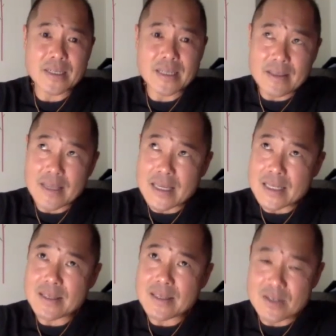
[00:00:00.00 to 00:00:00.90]
that
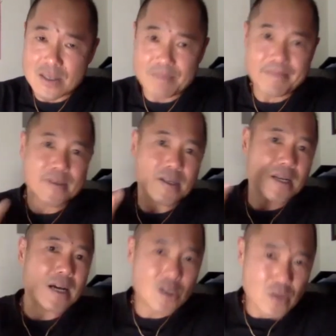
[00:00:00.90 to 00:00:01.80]
there's a
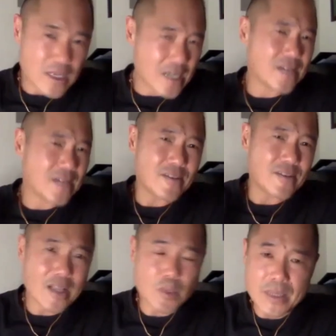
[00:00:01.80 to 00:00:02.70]
contract kind of
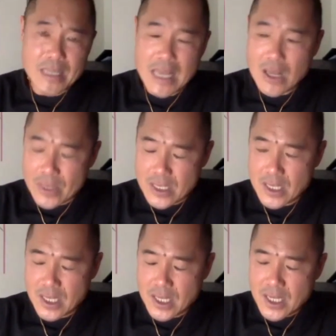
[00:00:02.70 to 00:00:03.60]
developing now
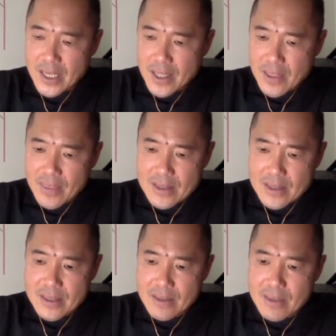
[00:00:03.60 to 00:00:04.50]
that
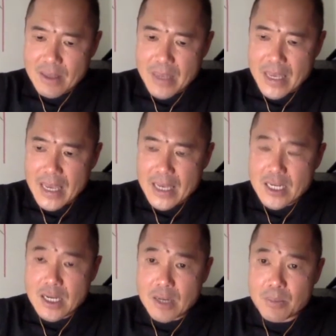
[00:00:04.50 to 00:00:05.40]
they may
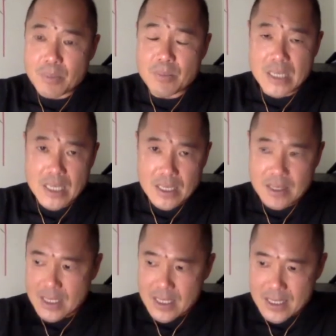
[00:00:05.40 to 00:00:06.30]
end up being
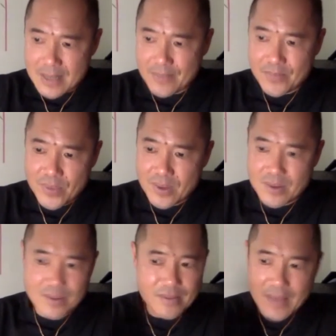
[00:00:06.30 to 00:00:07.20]
the
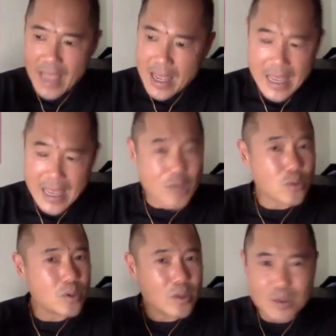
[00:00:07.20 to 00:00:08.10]

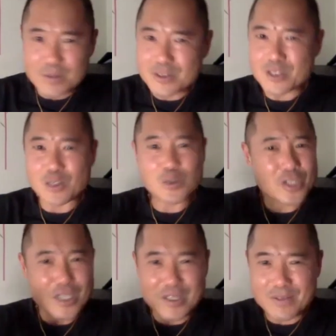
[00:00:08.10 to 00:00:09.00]
annual
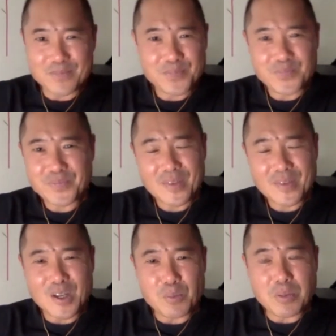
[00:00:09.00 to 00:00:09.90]
solution
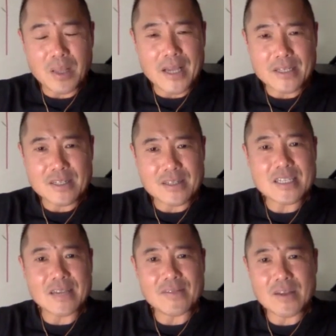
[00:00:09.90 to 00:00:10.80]
applied to
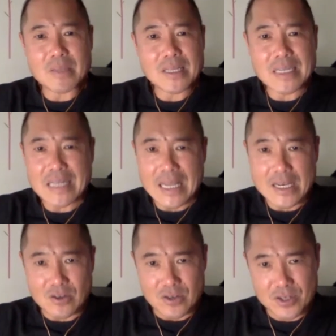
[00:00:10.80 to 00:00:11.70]
70 million
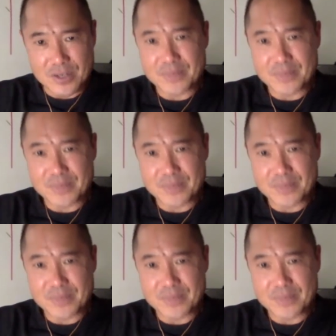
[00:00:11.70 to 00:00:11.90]
acres